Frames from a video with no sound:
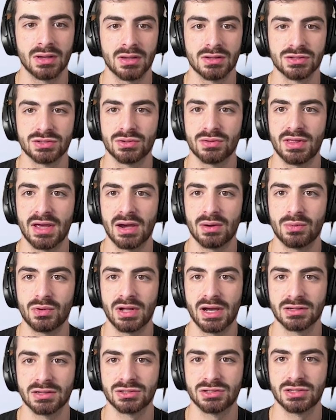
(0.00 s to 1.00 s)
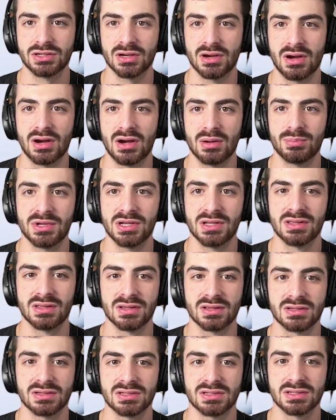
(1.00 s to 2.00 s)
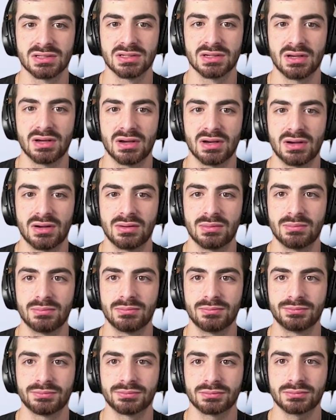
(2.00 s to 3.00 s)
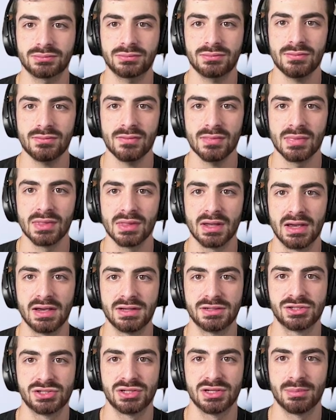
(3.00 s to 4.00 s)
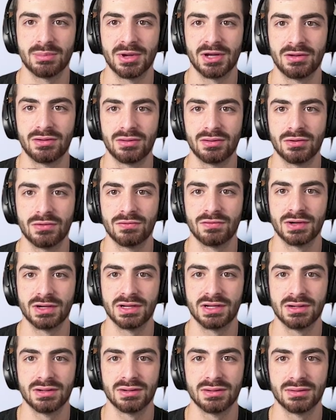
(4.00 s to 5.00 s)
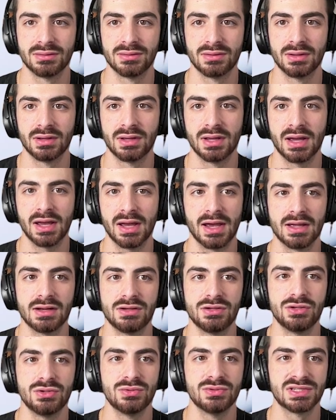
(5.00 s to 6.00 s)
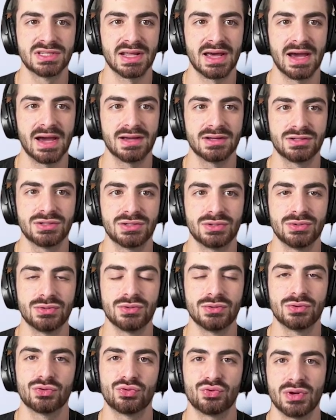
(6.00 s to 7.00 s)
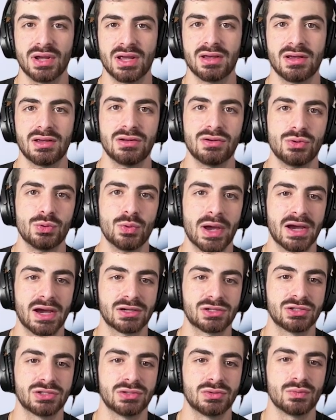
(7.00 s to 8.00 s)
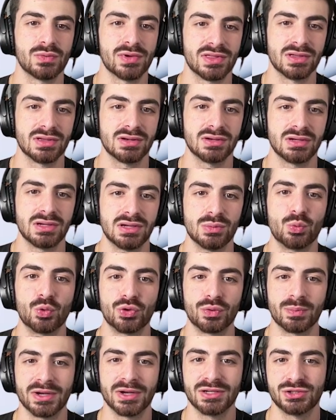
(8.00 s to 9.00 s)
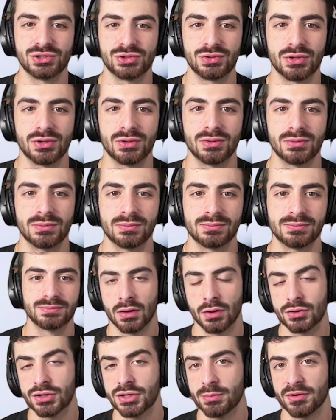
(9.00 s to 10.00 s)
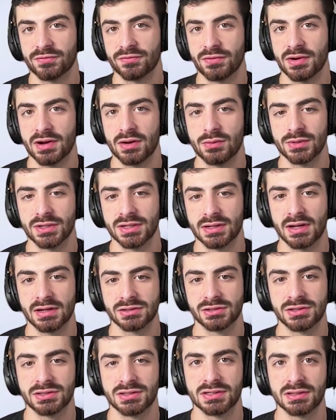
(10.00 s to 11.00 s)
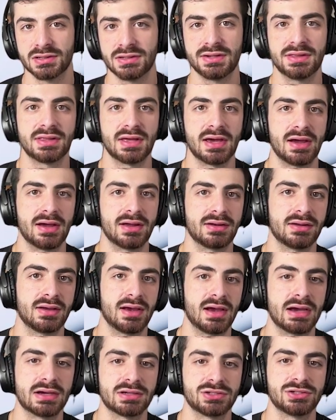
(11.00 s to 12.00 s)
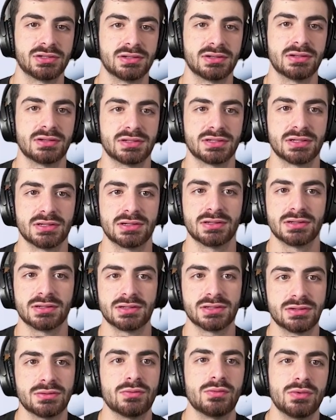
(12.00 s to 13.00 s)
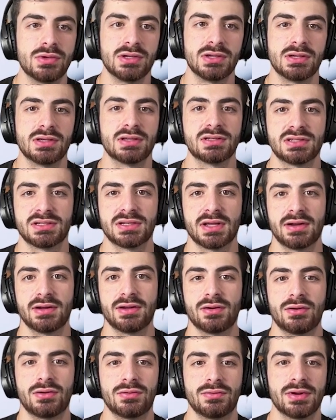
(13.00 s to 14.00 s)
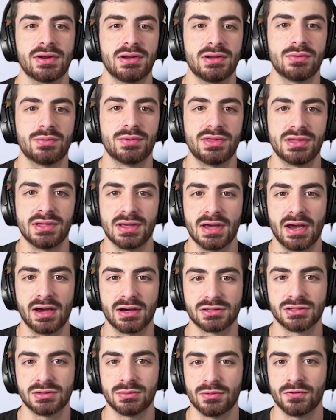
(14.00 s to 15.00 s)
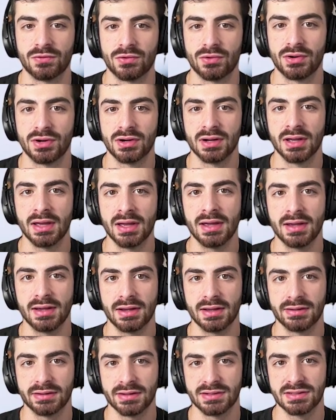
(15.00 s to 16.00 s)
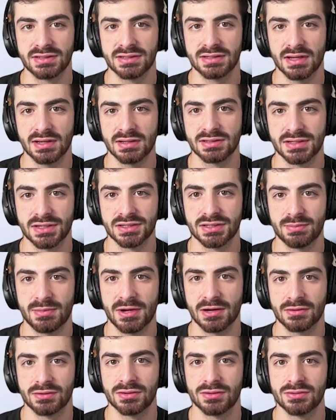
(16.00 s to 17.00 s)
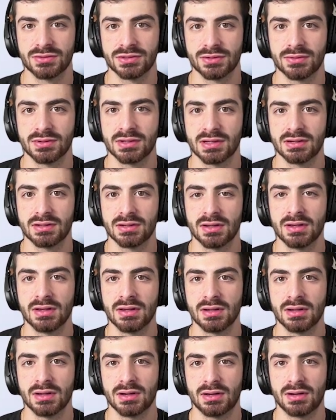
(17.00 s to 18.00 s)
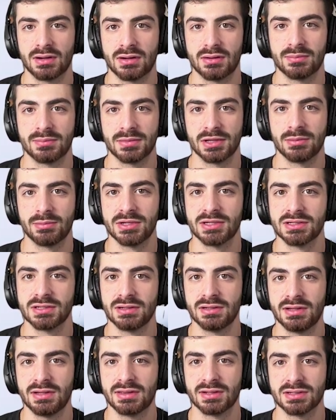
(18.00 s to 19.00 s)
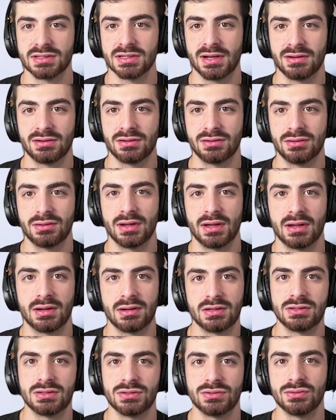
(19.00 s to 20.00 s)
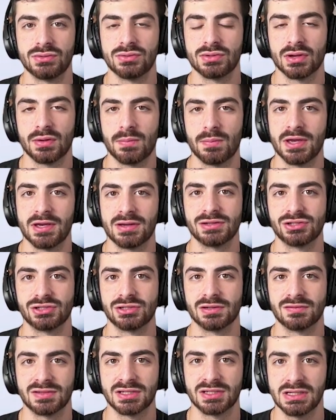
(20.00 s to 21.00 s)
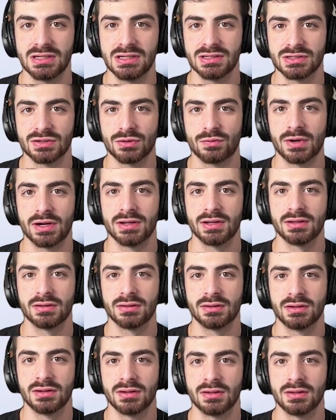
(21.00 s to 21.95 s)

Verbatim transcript: So that will actually copy this um, HTML over here and use that to create a new action within Keyboard Maestro. Okay, but for now we can actually delete that action since we set it already with the action before. And let's test this macro so it can um, let me delete the title and do Command Shift C to run it.